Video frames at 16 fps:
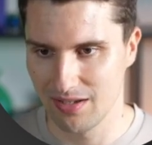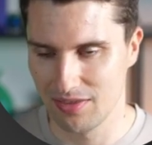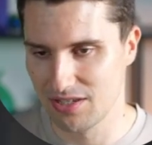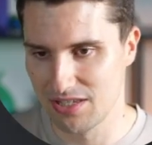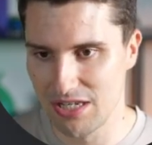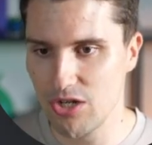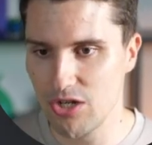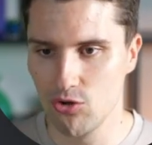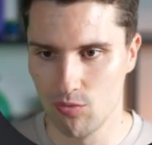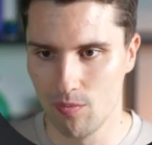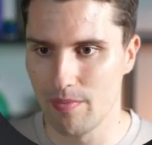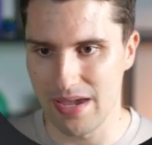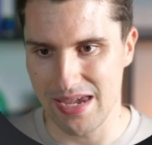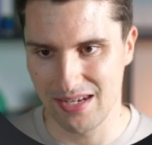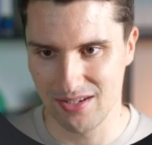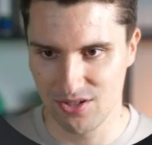in this new
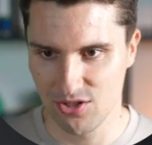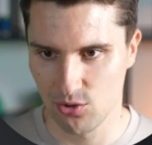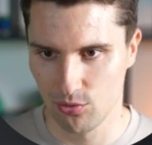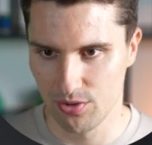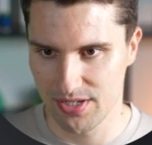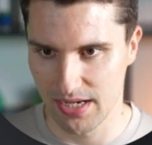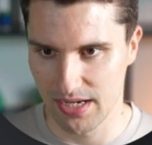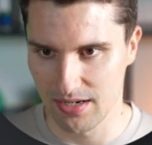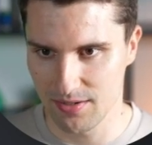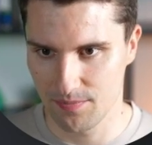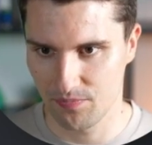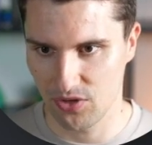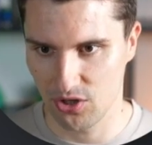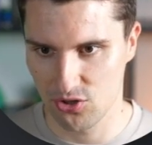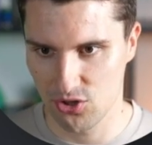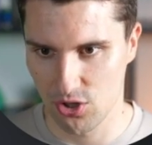main source set.
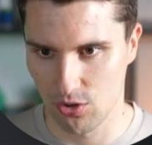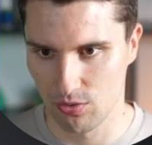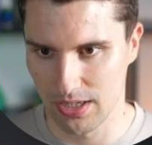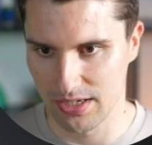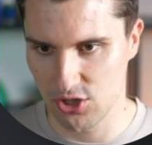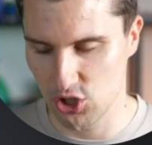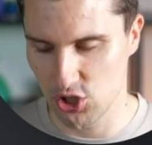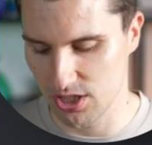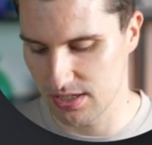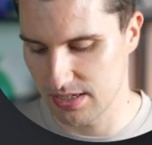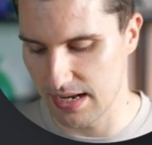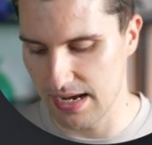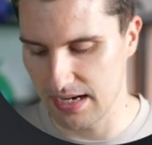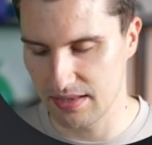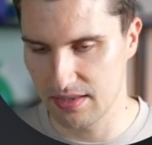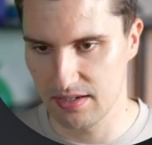So let's just
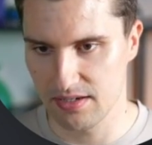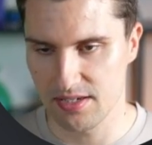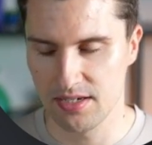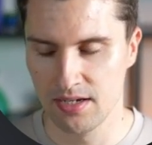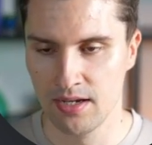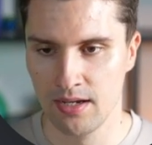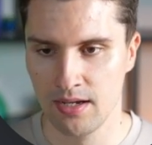take this,